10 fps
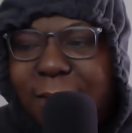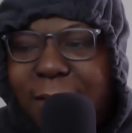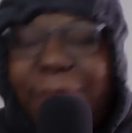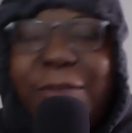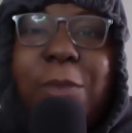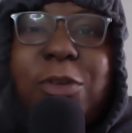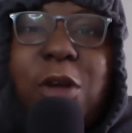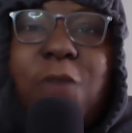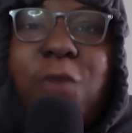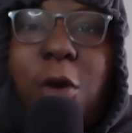If that was
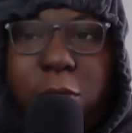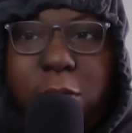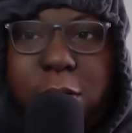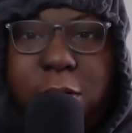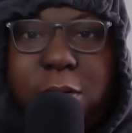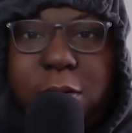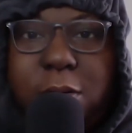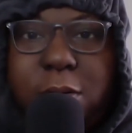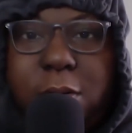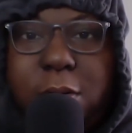on road,
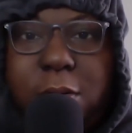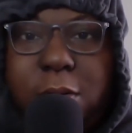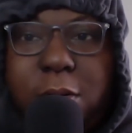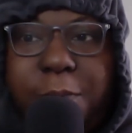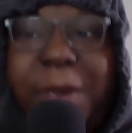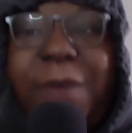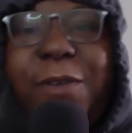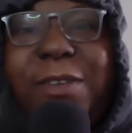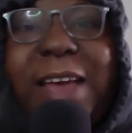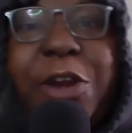
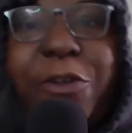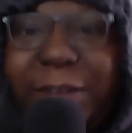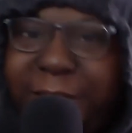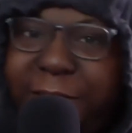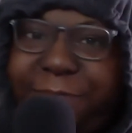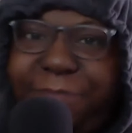Pickford's getting arrested.